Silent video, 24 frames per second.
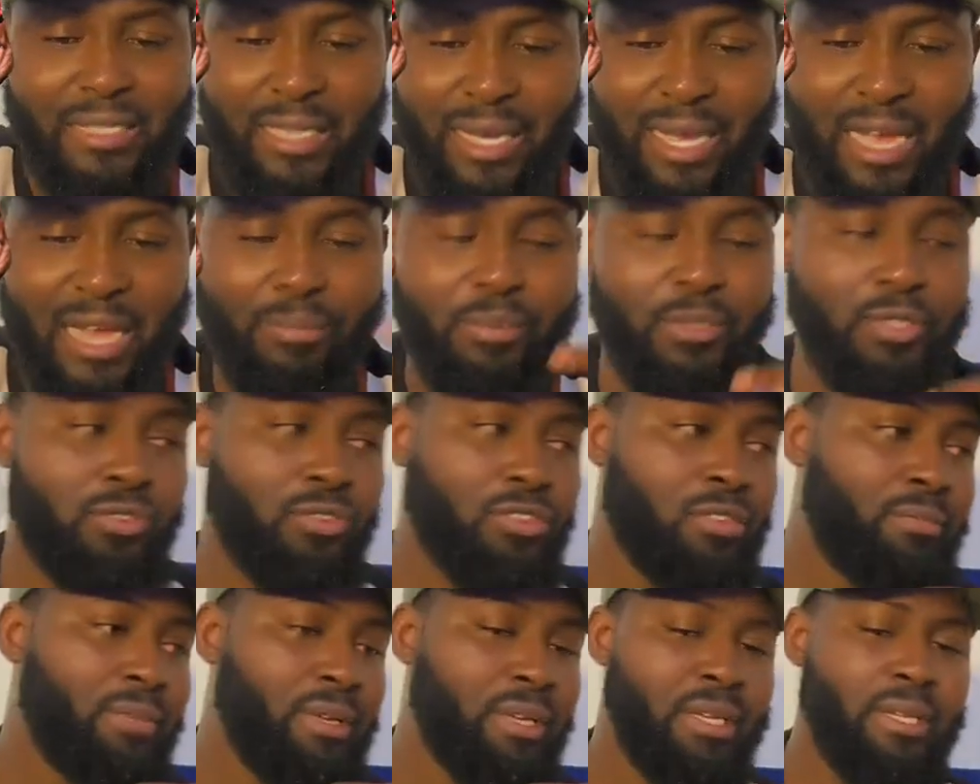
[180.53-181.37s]
happens
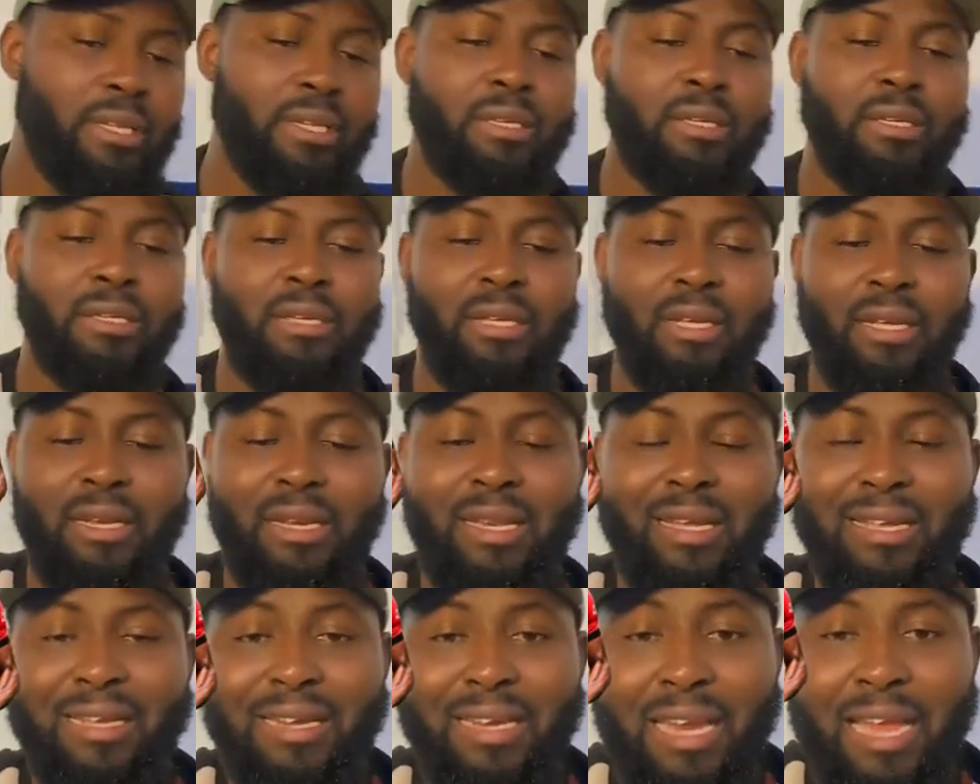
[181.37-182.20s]
to be
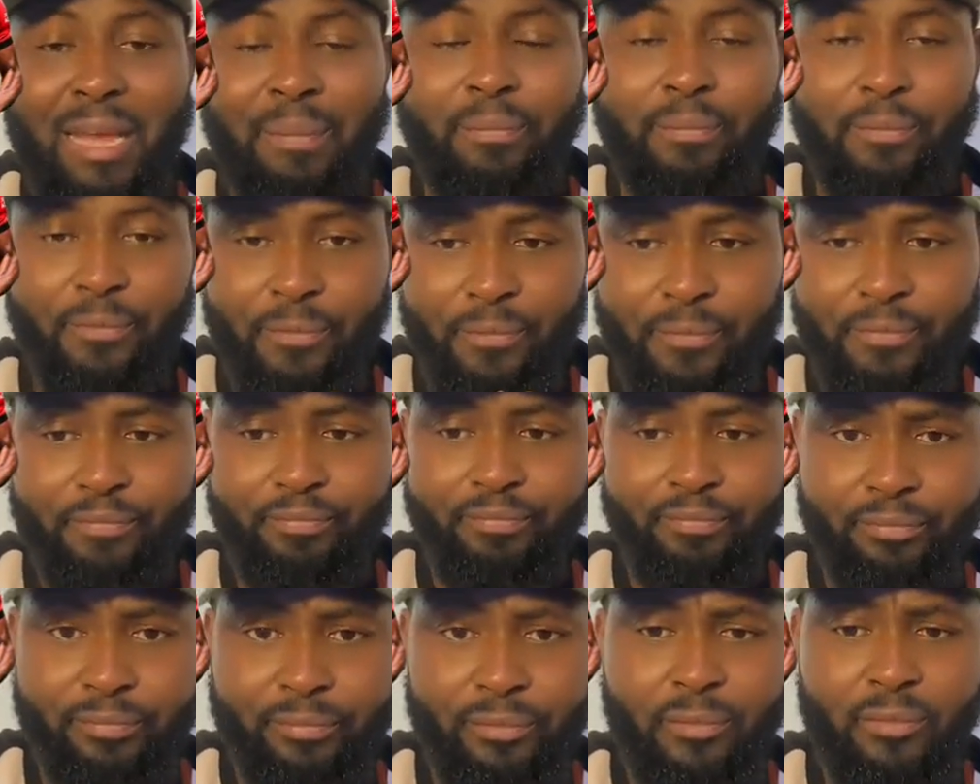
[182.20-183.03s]
the club
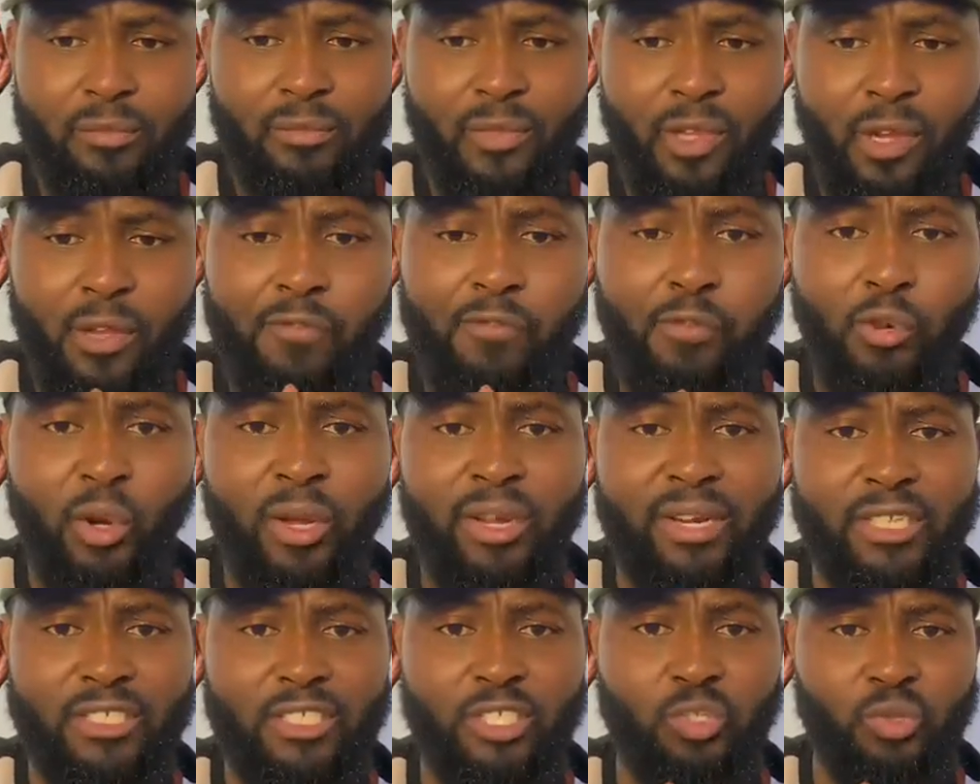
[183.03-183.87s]

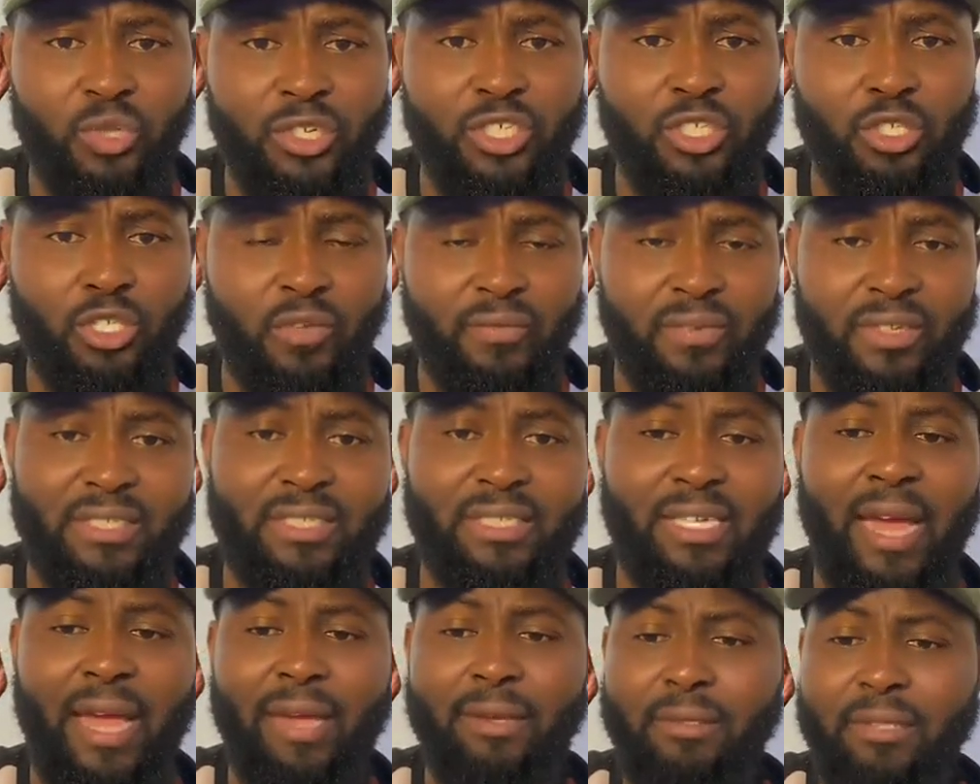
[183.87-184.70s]
following the situation of this
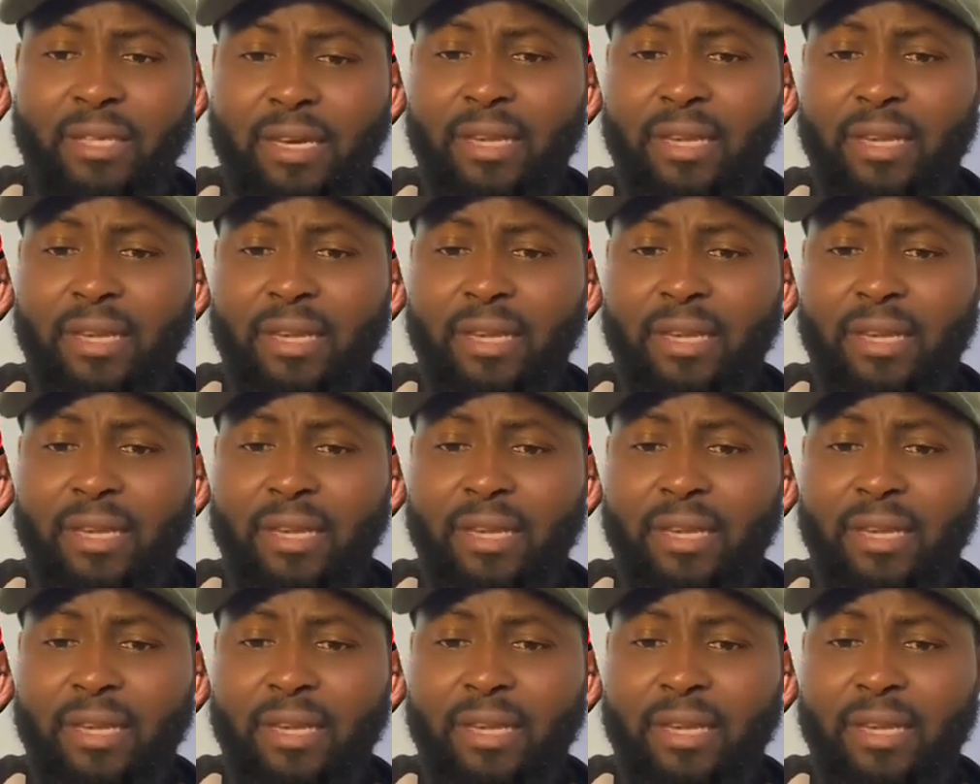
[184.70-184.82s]
guy.